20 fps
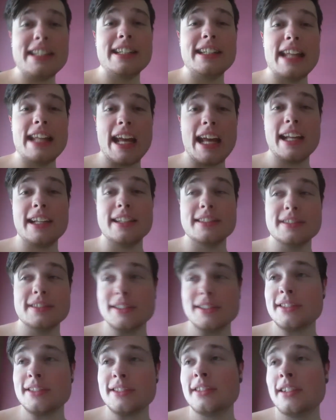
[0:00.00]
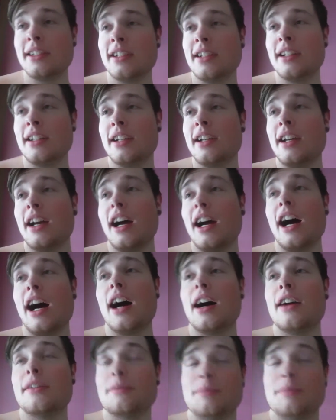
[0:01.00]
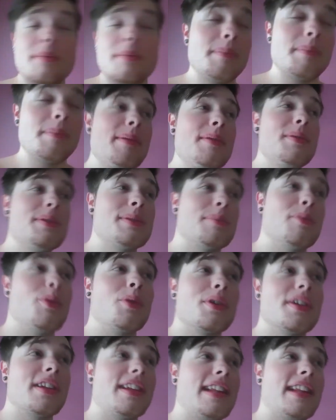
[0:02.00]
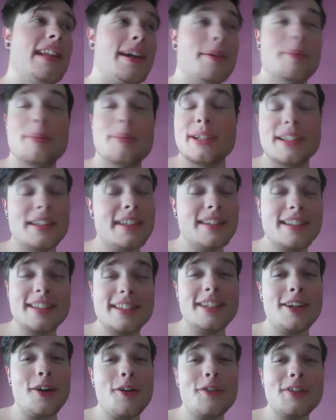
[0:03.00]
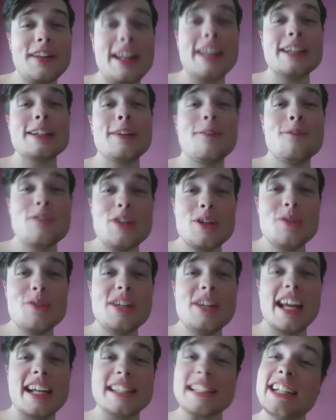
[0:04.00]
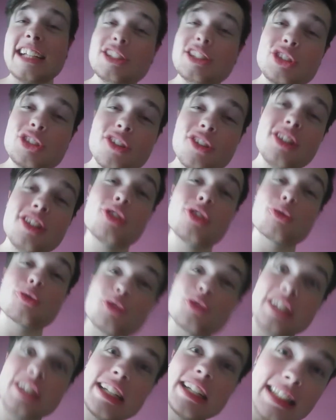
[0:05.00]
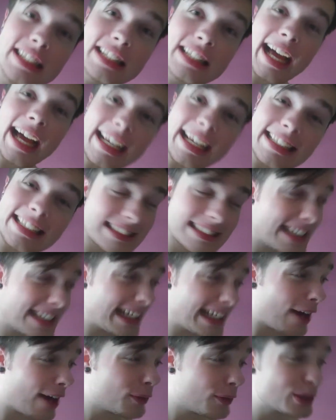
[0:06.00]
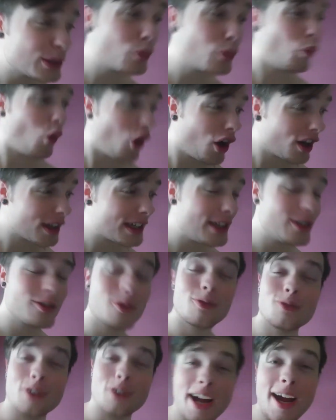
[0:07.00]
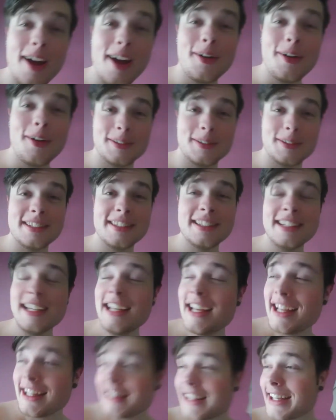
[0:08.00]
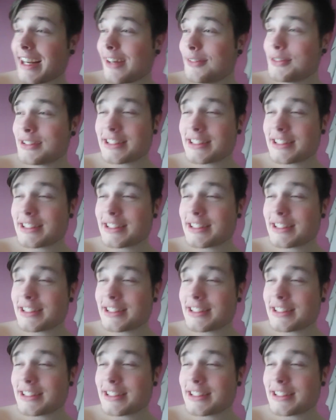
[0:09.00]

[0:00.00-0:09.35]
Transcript: days, maybe it was more than that, but over the next few days, I just started to realize that I was walking around, that I was